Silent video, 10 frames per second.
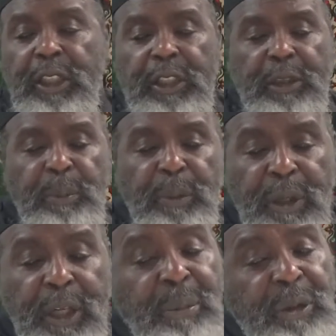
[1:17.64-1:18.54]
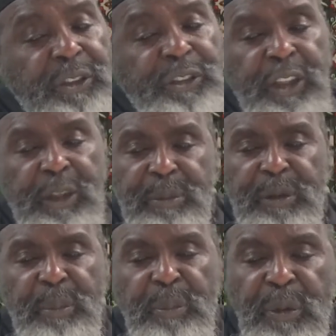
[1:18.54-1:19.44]
The point I'm going to skip, the
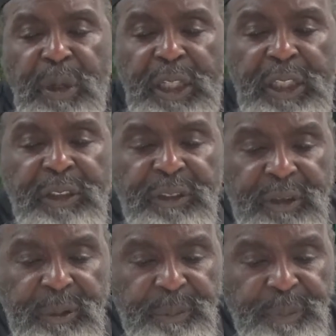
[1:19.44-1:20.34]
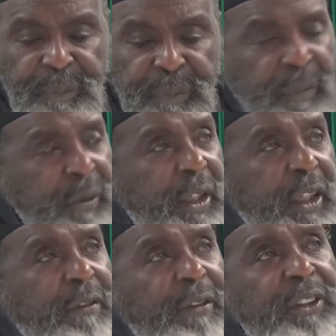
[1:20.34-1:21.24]
point is
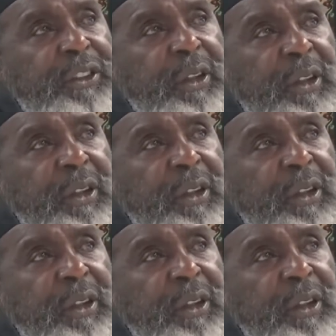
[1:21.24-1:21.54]
adventure.